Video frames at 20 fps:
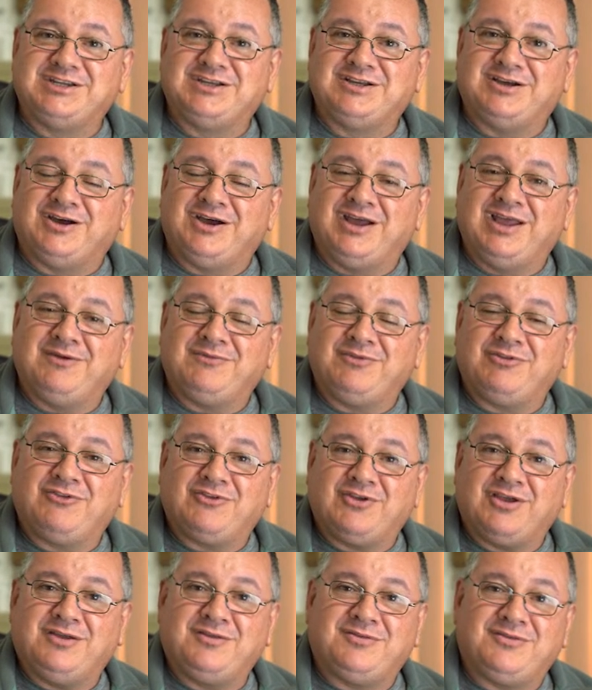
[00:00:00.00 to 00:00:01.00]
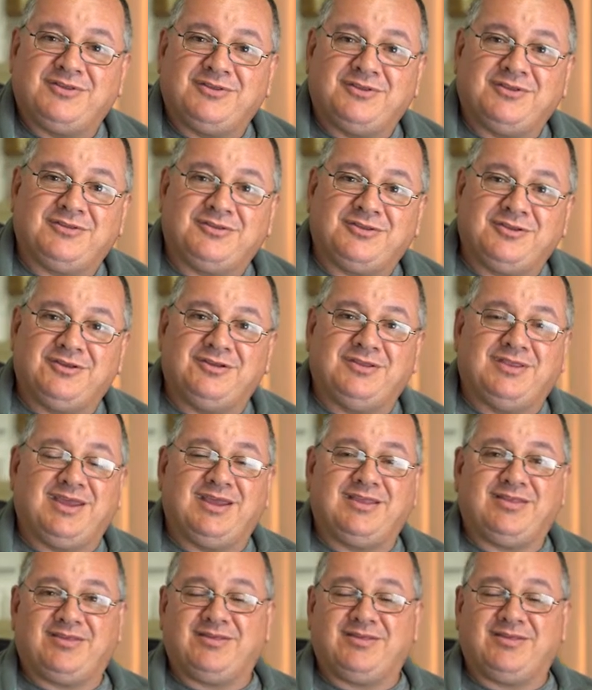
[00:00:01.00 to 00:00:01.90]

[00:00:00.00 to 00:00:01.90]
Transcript: I haven't chosen to do that,